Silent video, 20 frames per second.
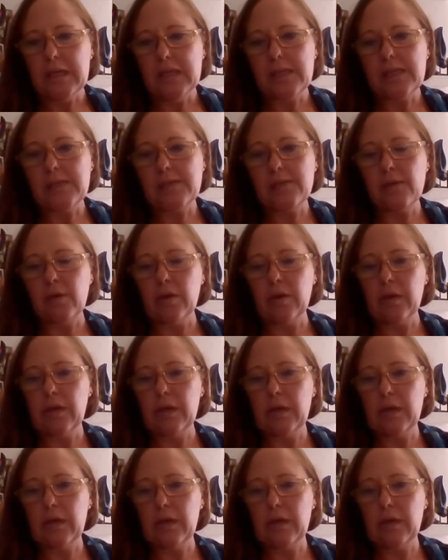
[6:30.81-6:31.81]

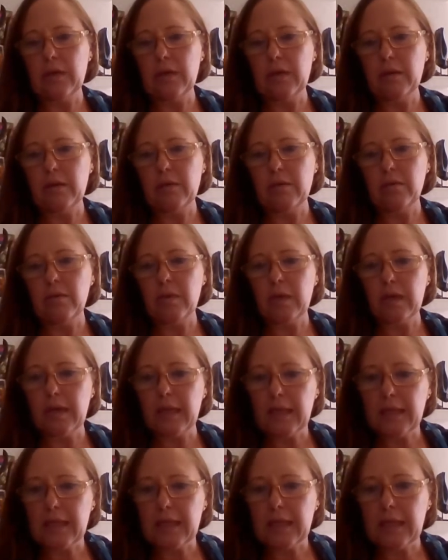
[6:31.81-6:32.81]
So
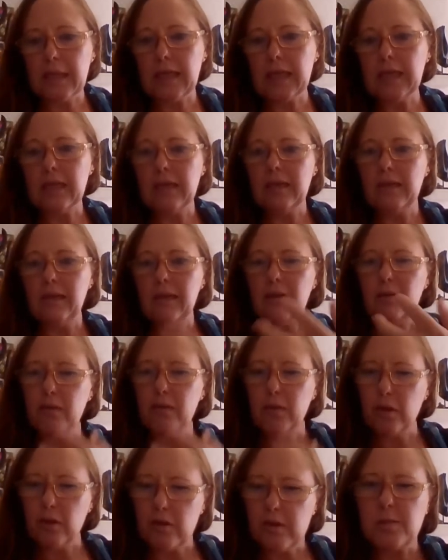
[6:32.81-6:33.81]
really,
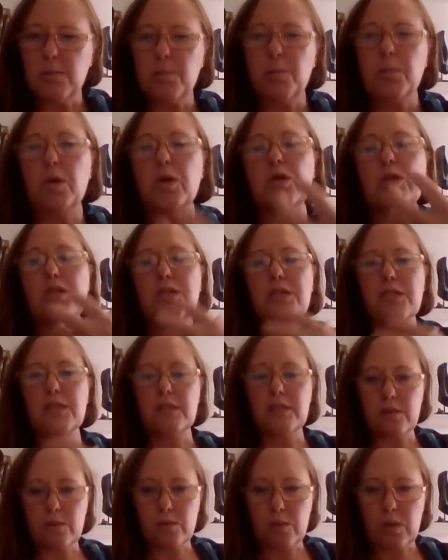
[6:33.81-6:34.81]
if those
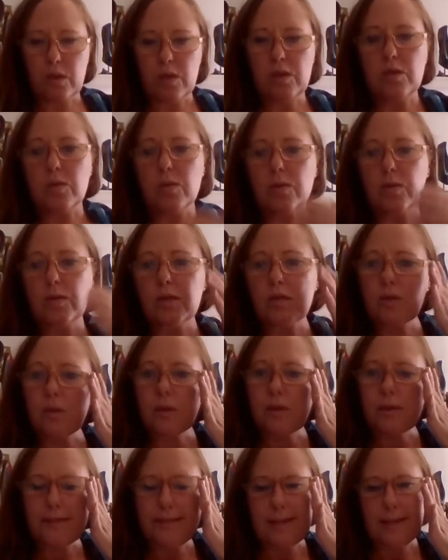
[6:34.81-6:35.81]
emotions or those old
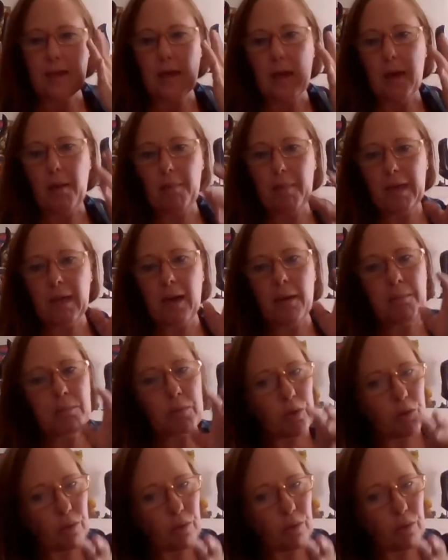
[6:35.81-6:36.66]
stories are coming up,